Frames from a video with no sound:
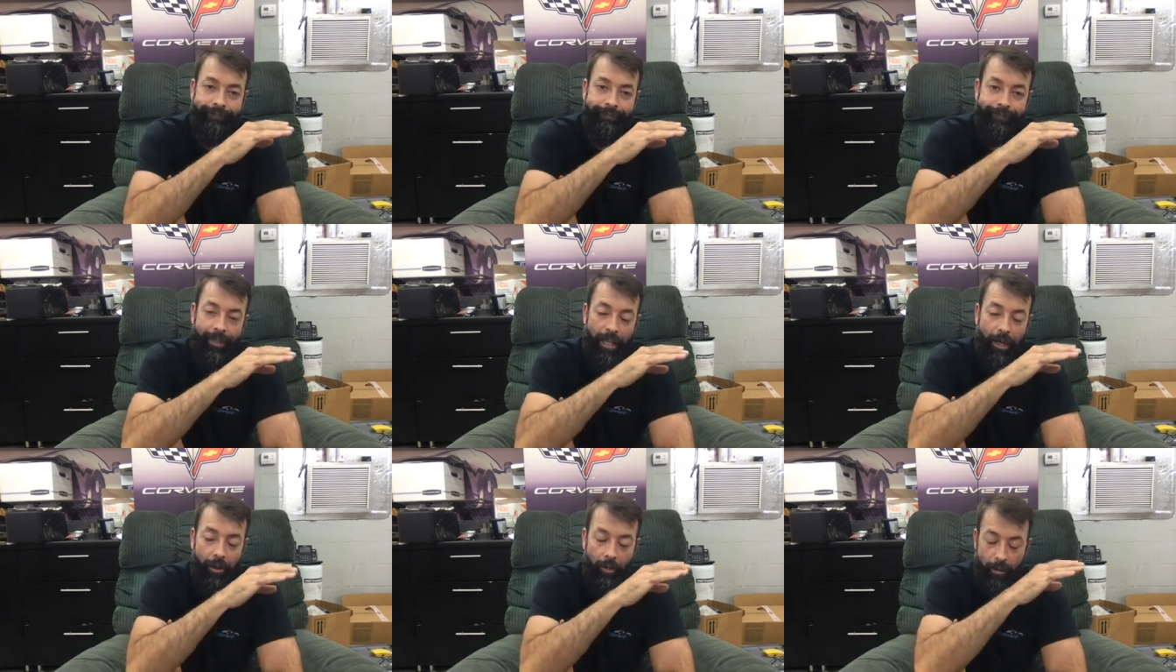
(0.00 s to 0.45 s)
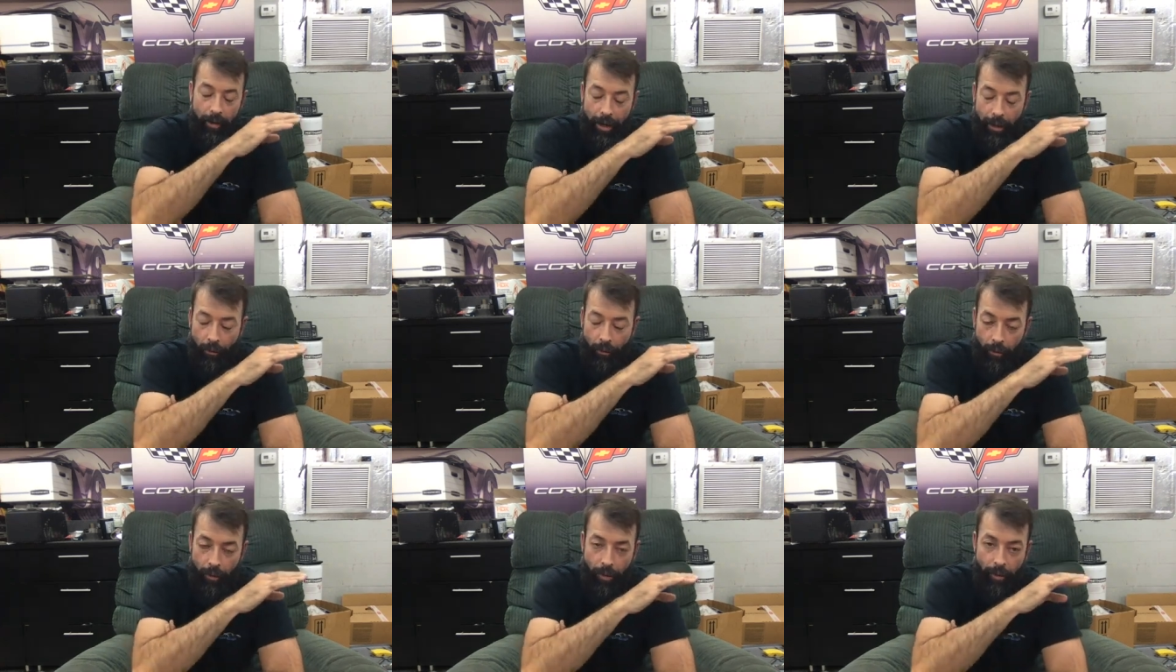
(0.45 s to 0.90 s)
in
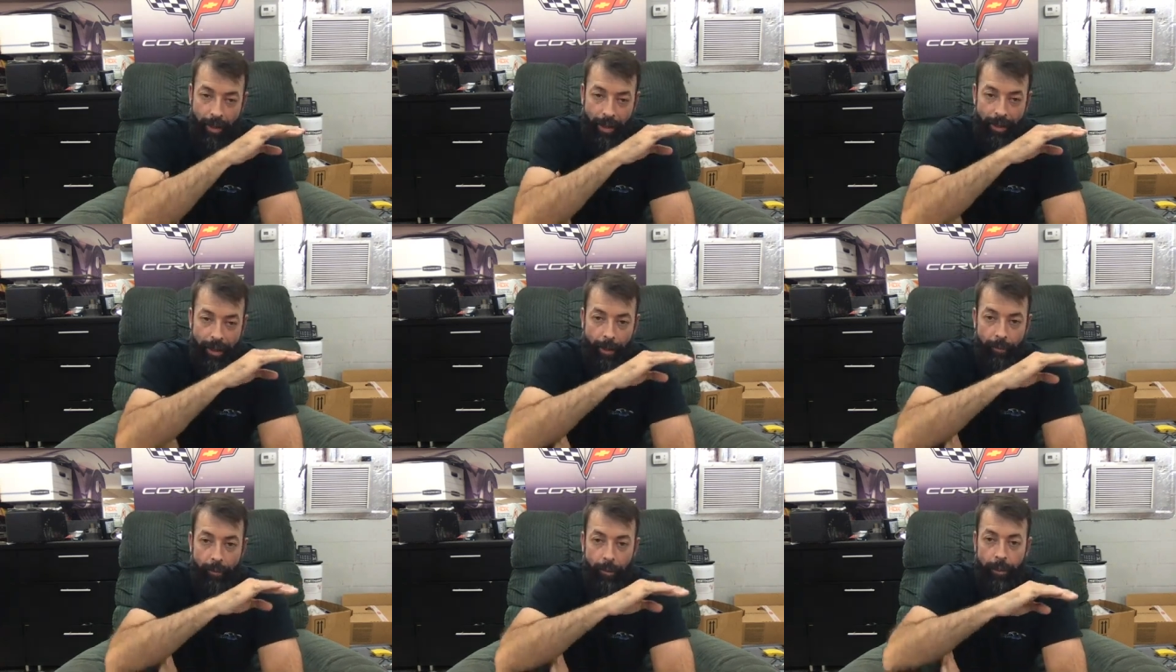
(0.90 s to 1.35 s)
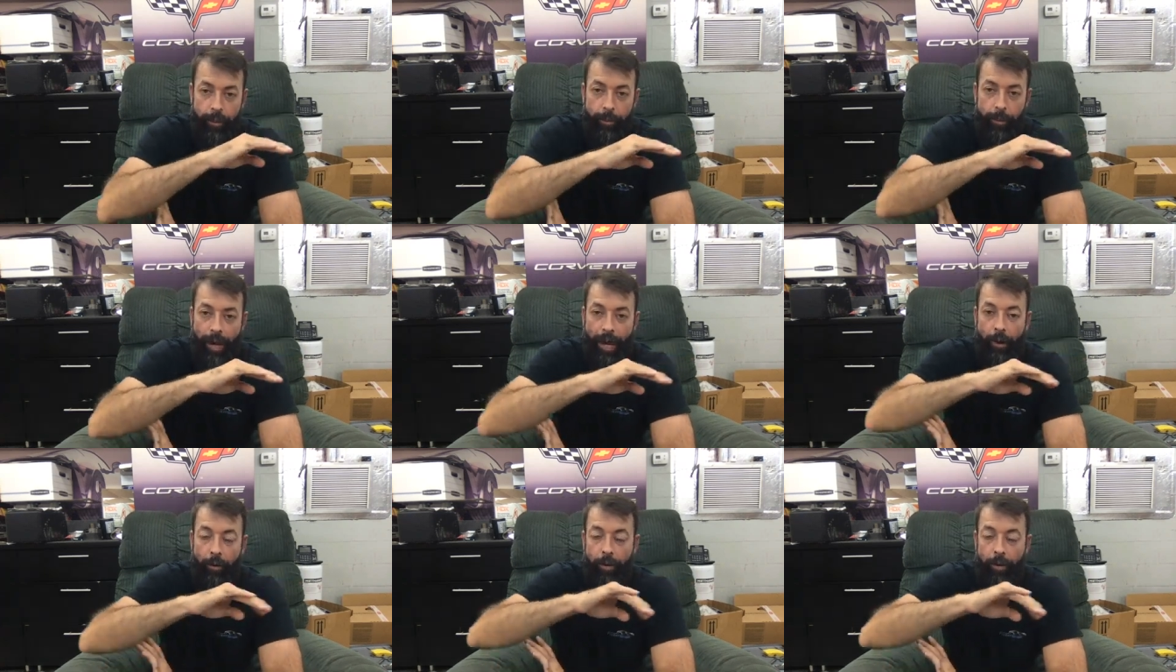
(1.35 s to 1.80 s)
order to make that much
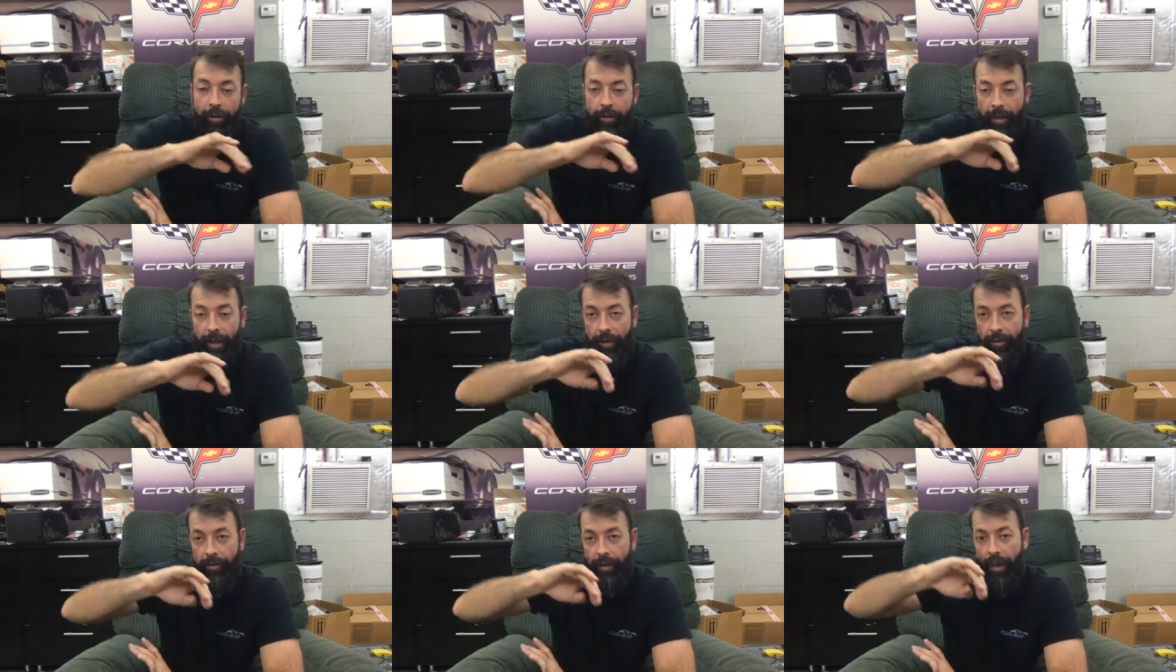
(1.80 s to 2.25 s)
power, it takes a